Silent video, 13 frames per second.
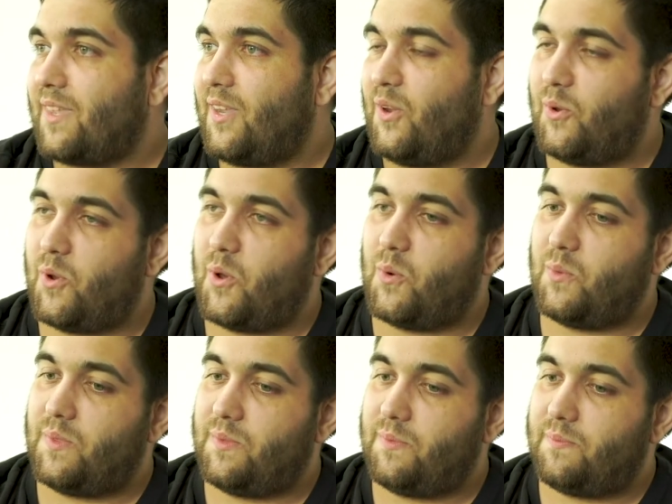
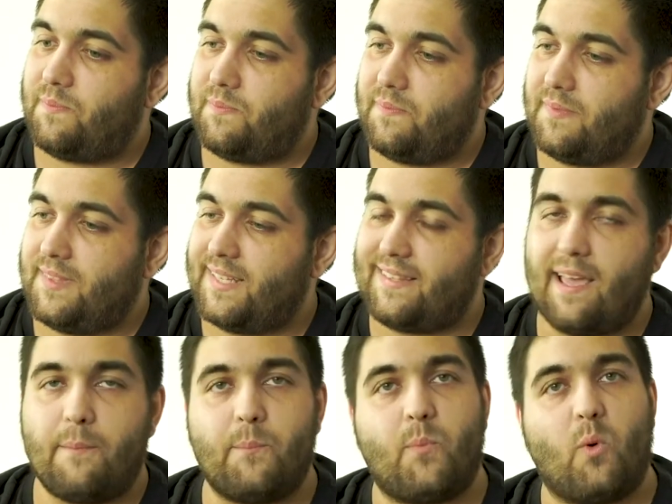the
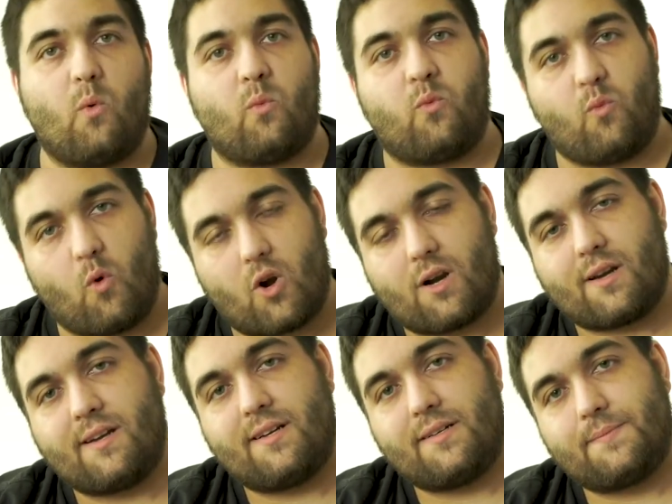tempo of
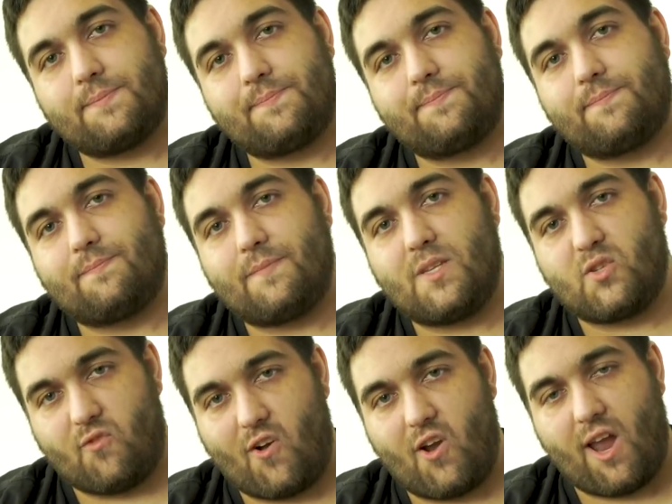work
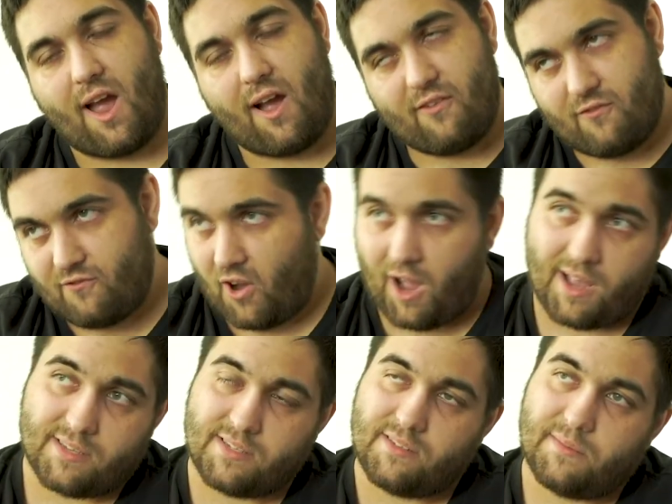is very
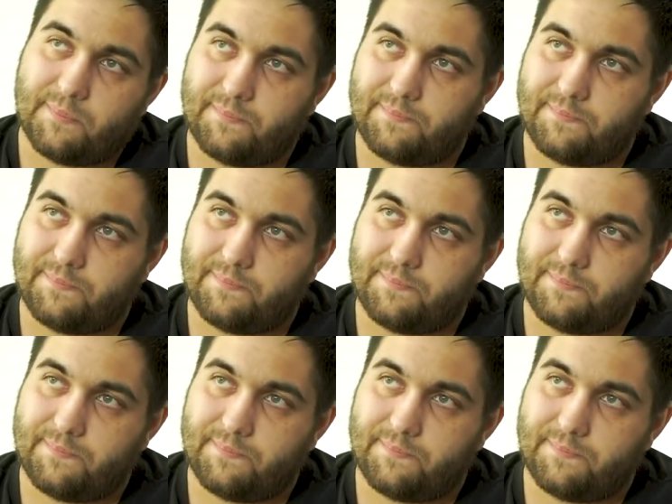fast,